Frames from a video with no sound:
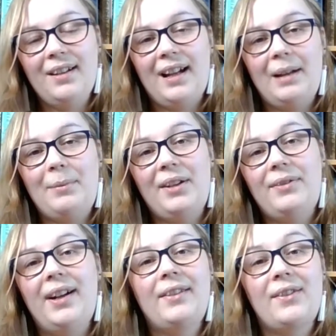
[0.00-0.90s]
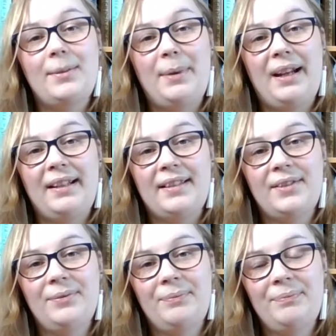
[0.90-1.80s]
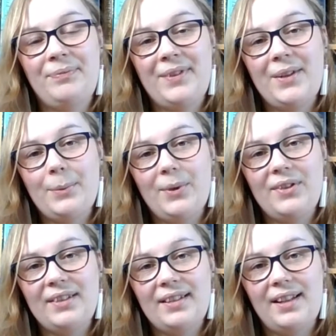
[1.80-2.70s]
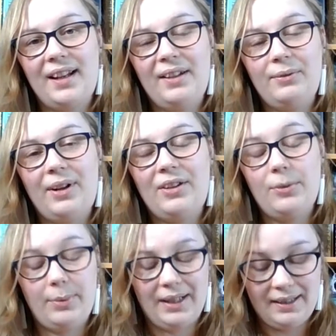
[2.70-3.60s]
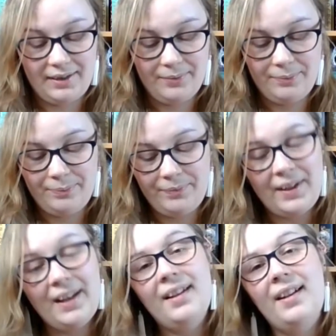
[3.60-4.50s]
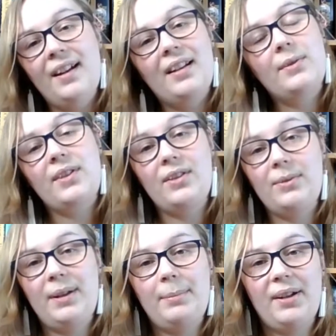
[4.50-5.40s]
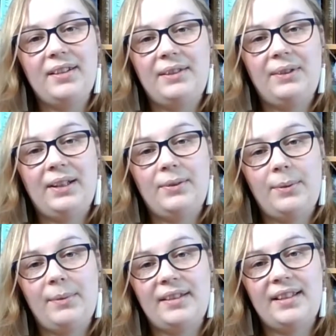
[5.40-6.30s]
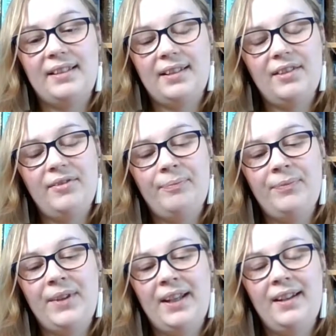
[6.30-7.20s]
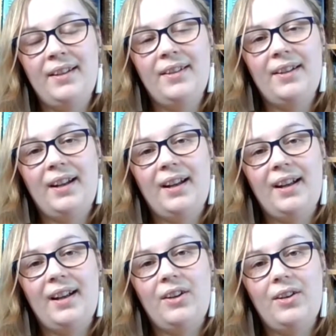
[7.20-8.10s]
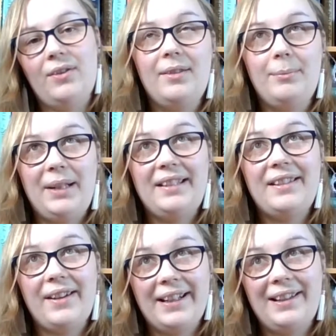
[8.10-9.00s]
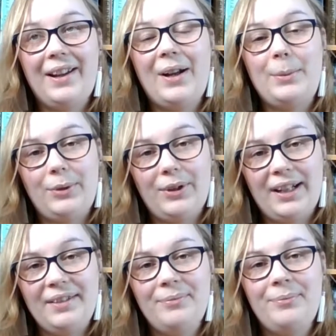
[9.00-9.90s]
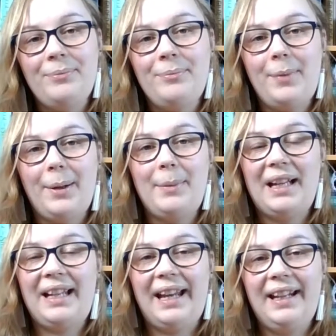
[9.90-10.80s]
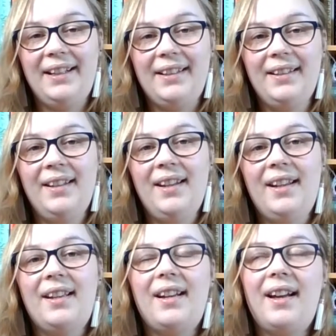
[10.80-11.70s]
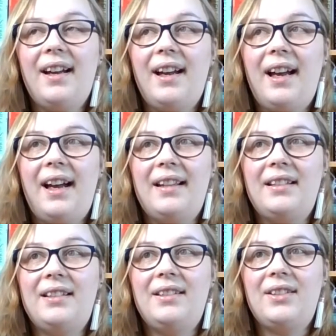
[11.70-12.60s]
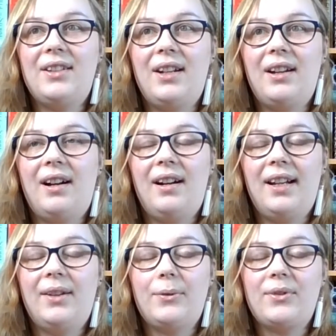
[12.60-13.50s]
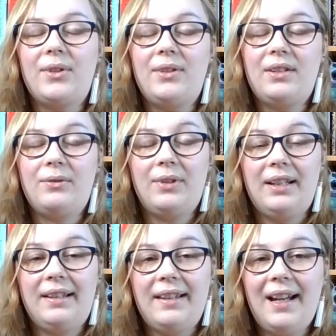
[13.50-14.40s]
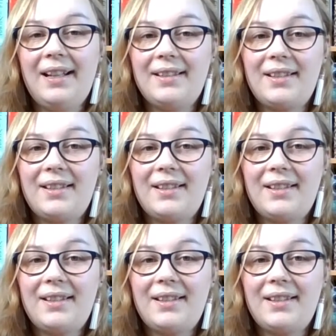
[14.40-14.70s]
And my final space was a friend pick. It was going to be a buddy read with my sister of Midnight Library by Matt Haig. And I also didn't read that.